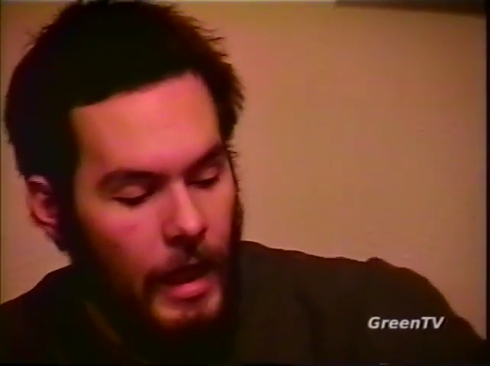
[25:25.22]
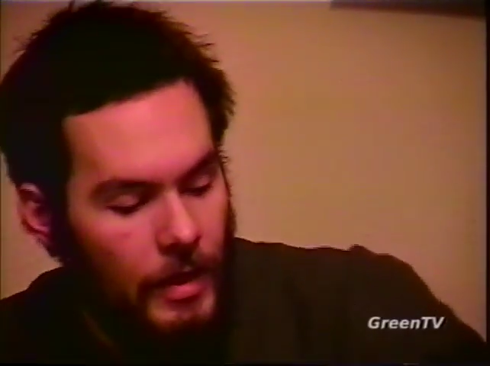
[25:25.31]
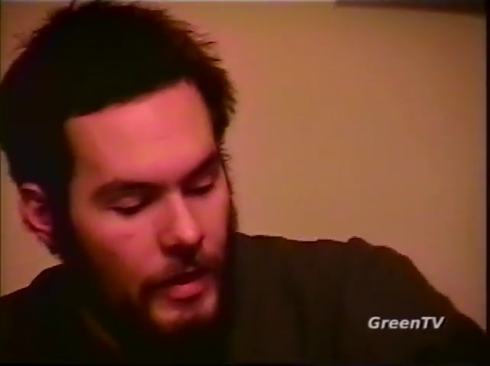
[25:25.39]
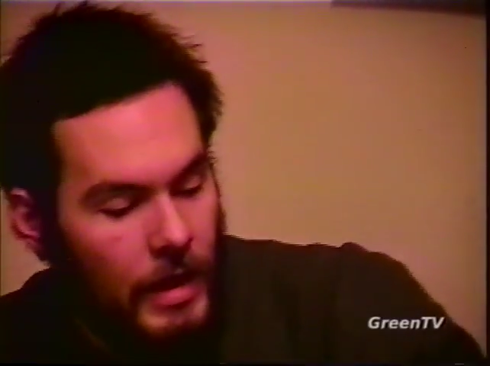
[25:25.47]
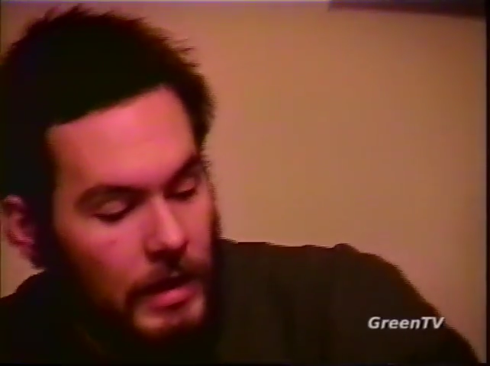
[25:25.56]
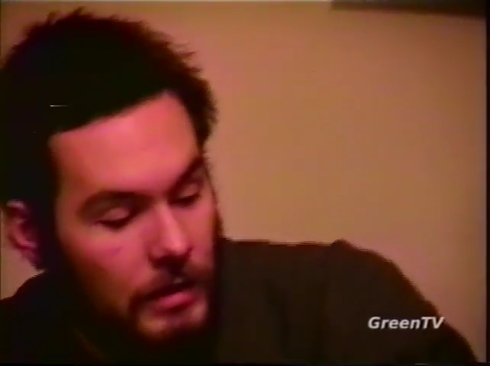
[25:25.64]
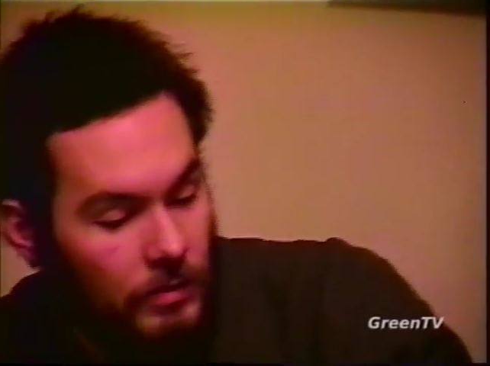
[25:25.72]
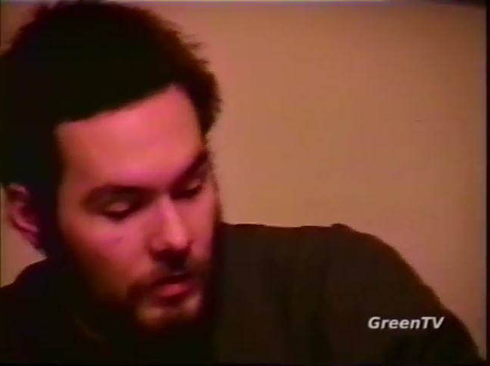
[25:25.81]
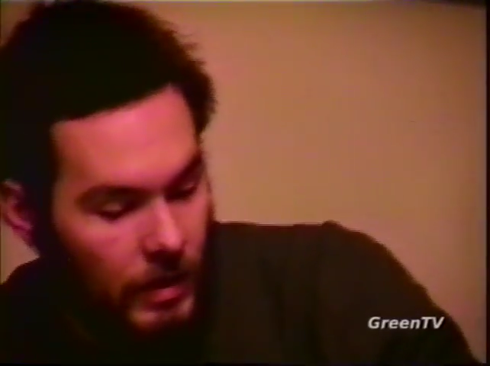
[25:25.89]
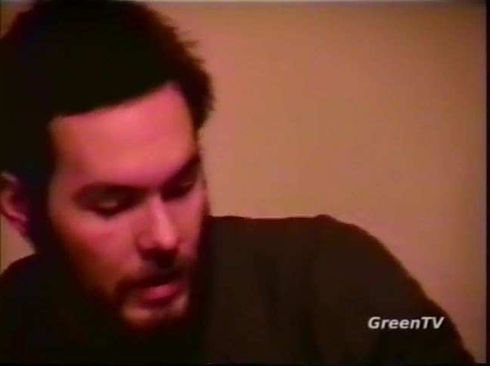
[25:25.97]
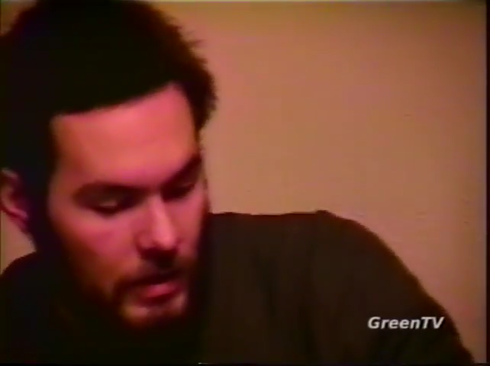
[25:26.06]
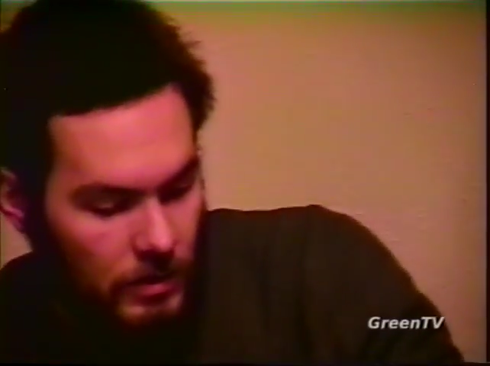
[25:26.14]
And then he
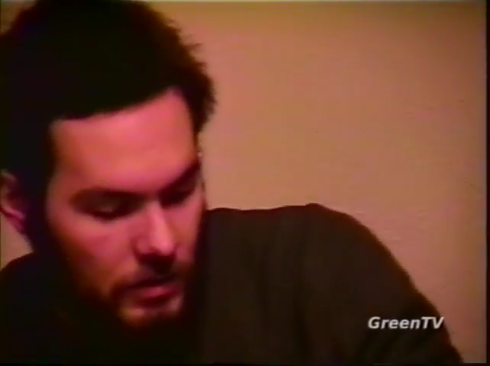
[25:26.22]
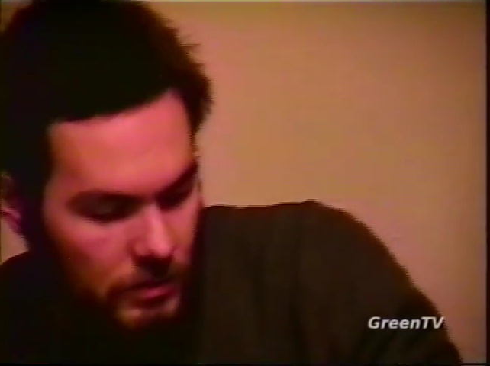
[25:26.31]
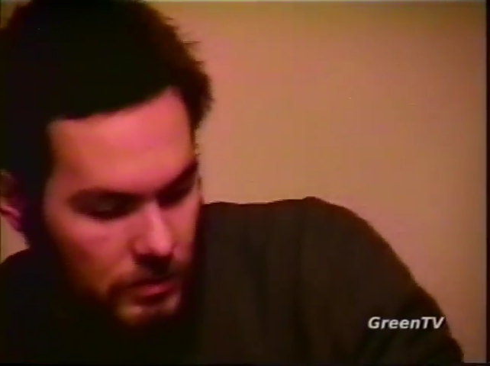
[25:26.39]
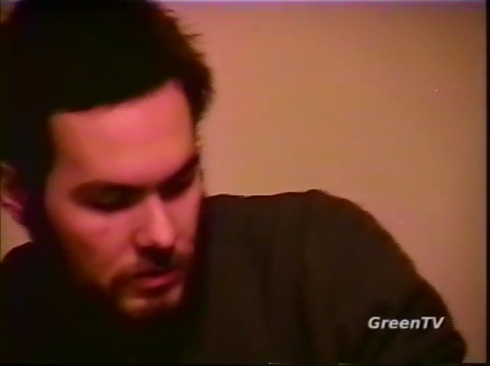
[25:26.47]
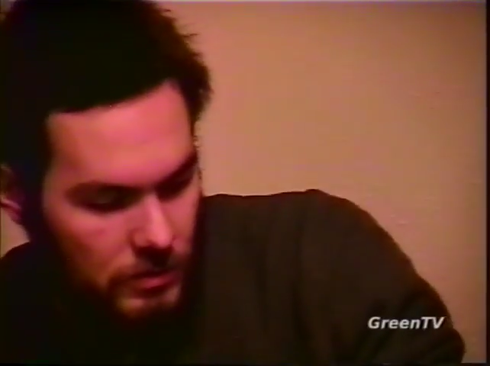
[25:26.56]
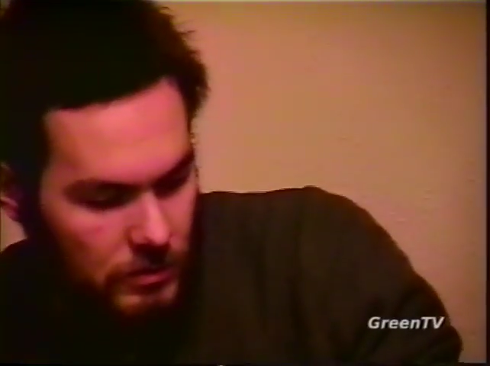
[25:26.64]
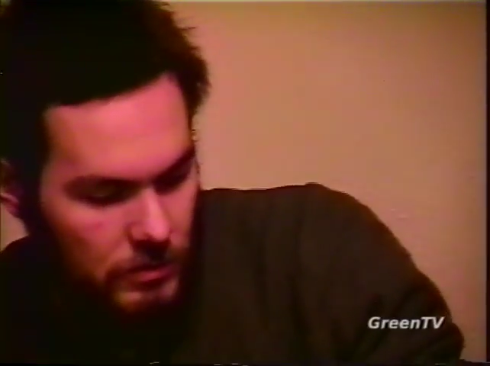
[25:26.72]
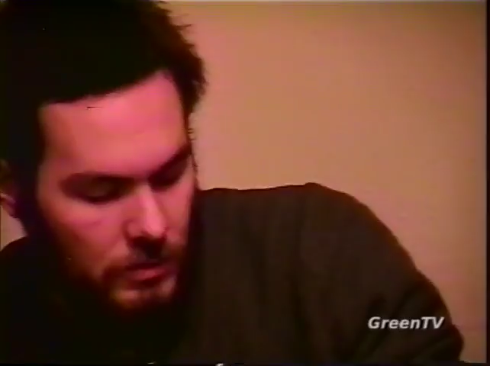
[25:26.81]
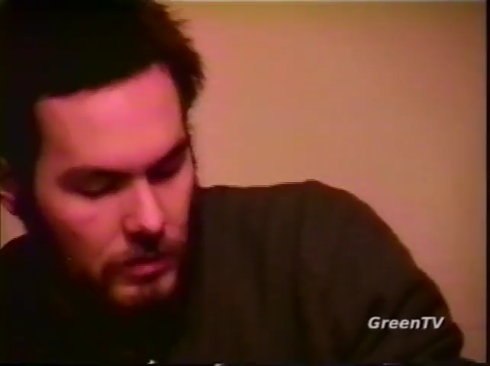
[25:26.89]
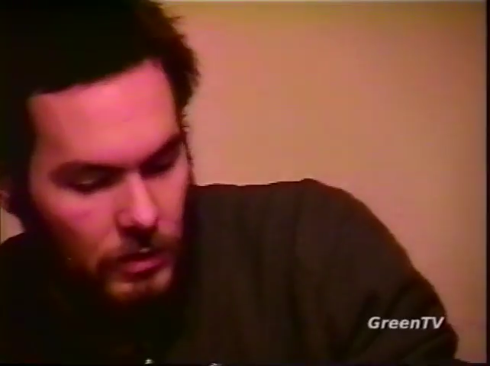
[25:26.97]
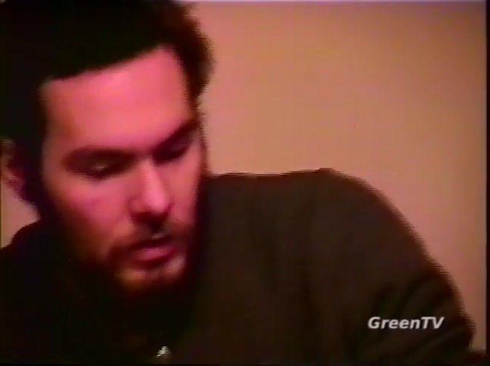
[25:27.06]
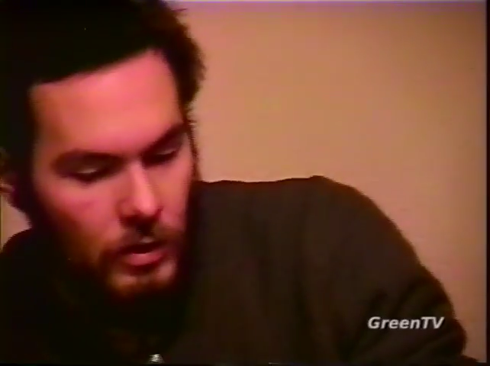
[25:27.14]
said,
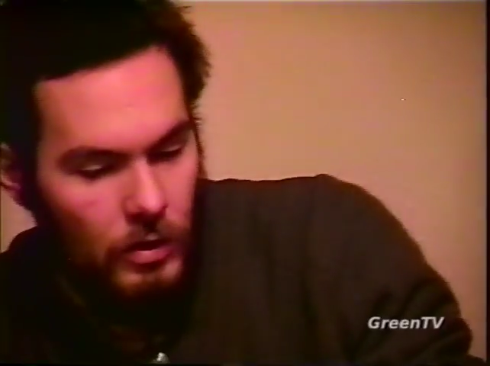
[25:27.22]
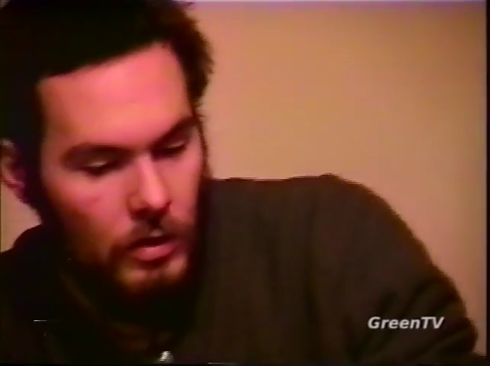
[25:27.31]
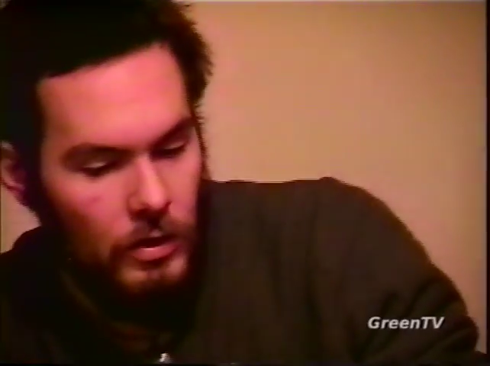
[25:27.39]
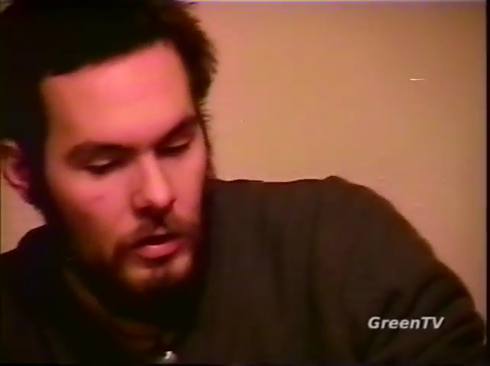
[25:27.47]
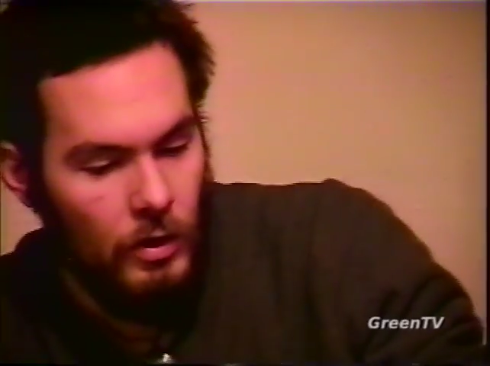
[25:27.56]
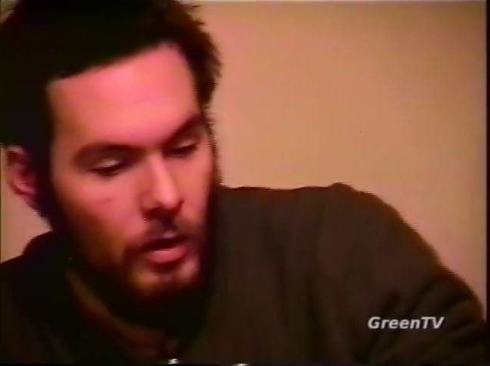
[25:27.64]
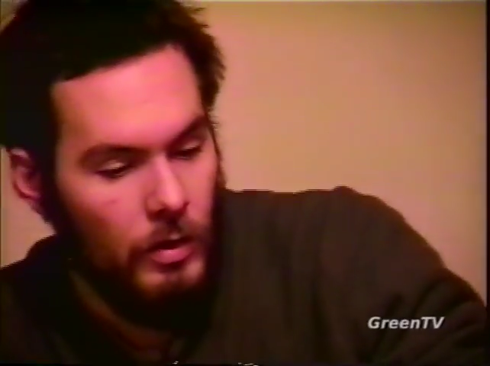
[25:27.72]
he